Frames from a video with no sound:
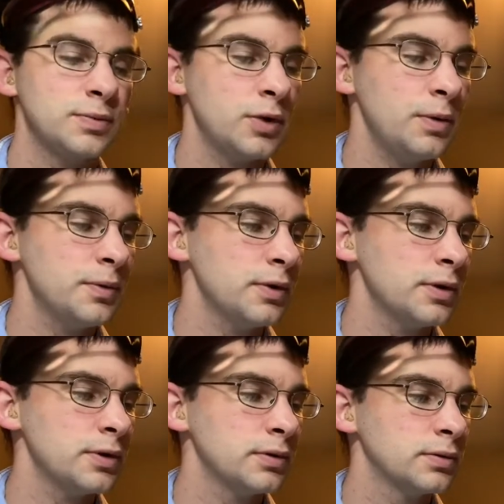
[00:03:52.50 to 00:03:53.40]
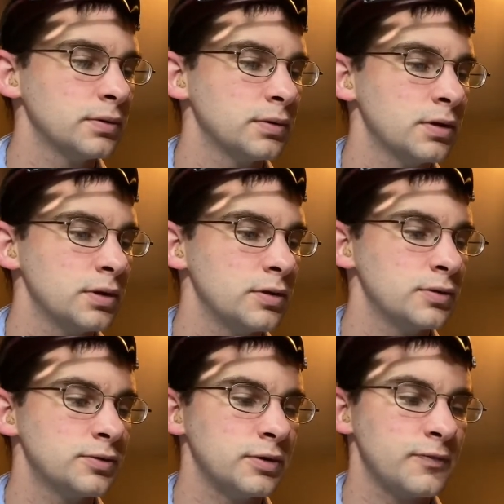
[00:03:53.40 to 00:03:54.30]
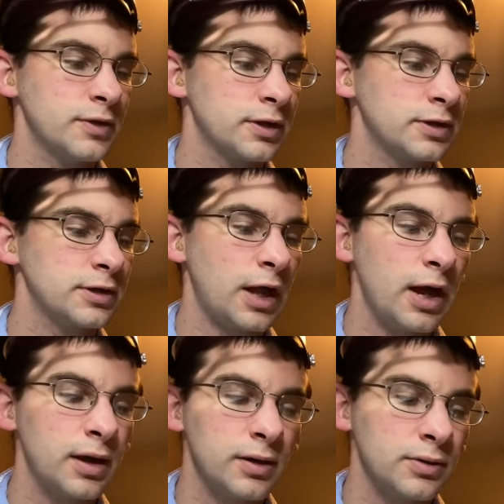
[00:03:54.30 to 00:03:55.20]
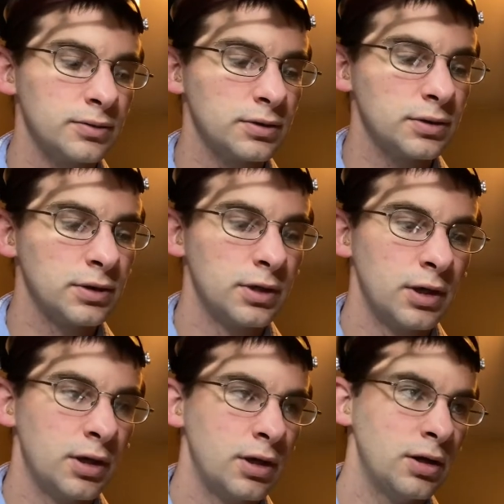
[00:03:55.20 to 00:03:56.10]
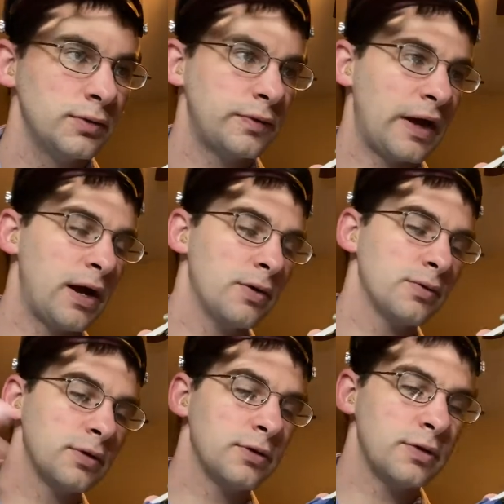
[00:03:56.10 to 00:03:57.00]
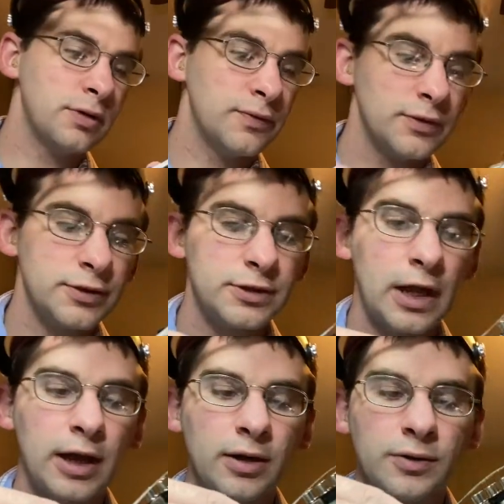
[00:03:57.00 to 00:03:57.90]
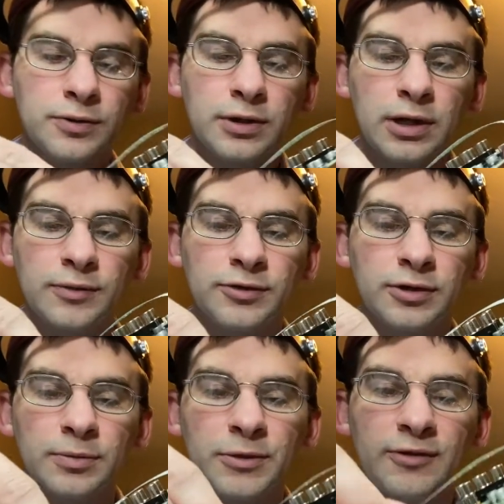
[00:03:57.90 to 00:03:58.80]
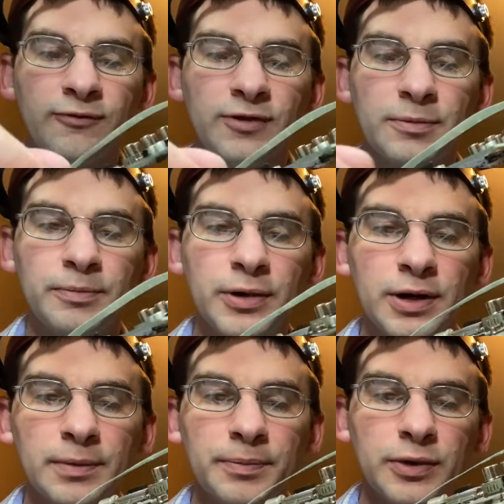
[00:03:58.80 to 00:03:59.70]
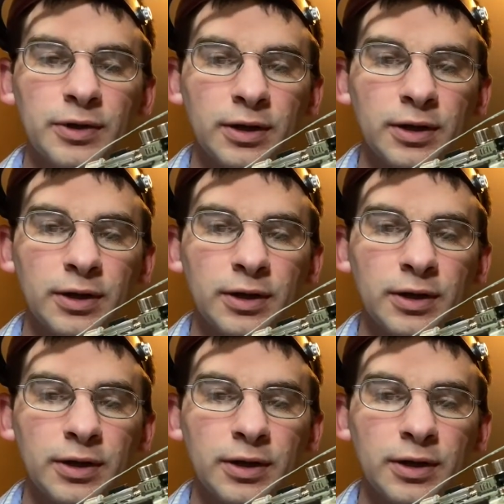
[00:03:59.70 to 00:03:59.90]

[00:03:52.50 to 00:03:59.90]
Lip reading: properly. There's different styles, thousands of different styles. You have some that flip up and the